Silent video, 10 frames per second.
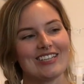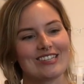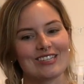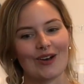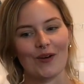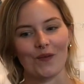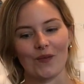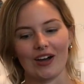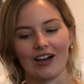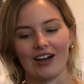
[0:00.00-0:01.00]

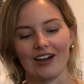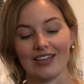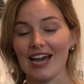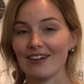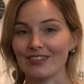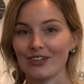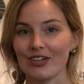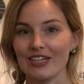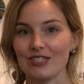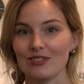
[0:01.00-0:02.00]
So,
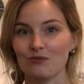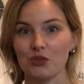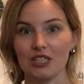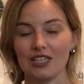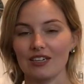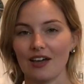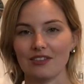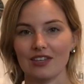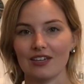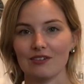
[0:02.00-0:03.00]
there is really
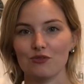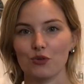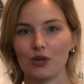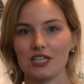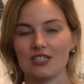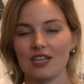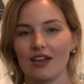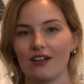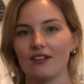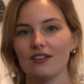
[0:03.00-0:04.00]
nothing for
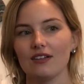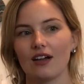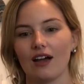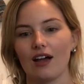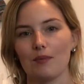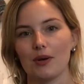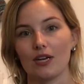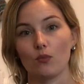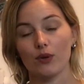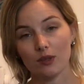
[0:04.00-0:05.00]
sale, but
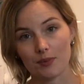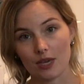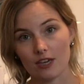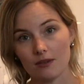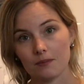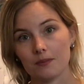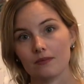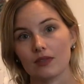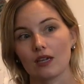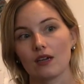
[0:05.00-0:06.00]
it will be
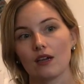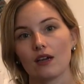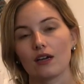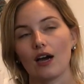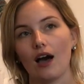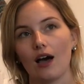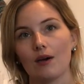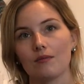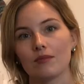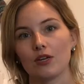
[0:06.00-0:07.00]

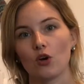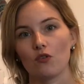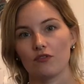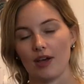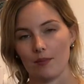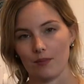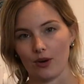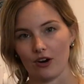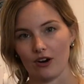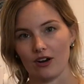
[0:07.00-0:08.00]
come
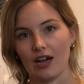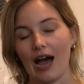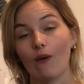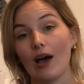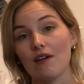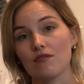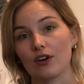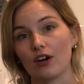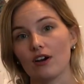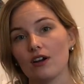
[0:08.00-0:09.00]
November.
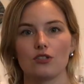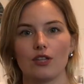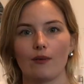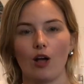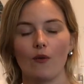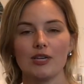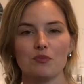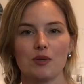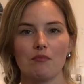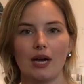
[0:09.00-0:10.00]
However, there will
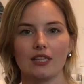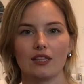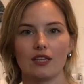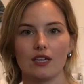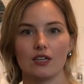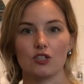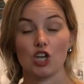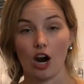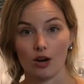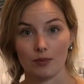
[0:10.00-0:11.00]
always be monthly
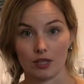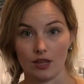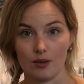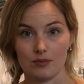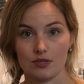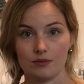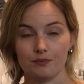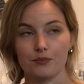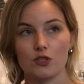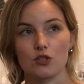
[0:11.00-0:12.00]
charm clubs.
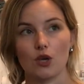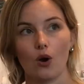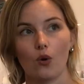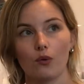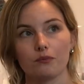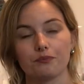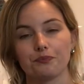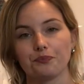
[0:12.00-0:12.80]
So,